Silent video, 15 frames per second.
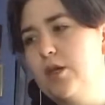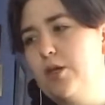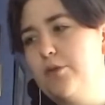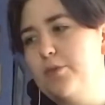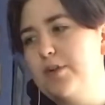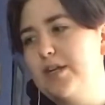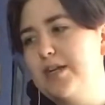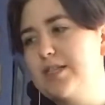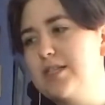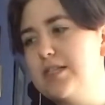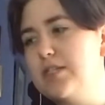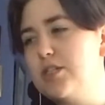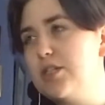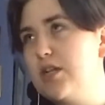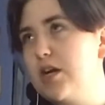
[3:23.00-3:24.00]
I guess
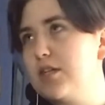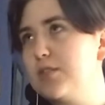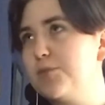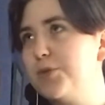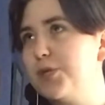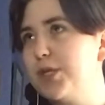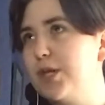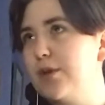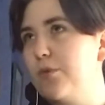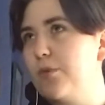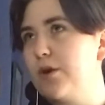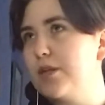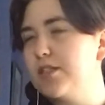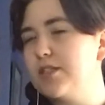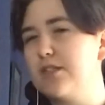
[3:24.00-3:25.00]
it's just hard to put
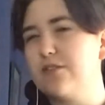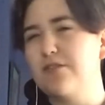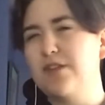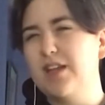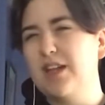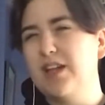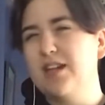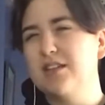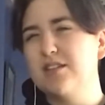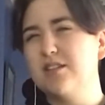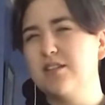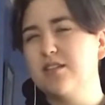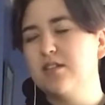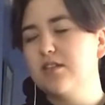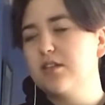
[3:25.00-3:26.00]
words to feelings,
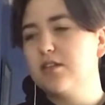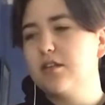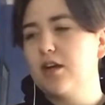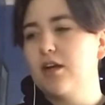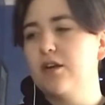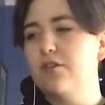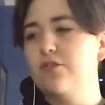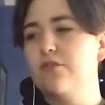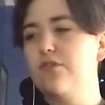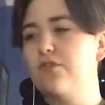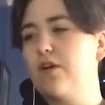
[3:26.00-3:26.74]
kind of.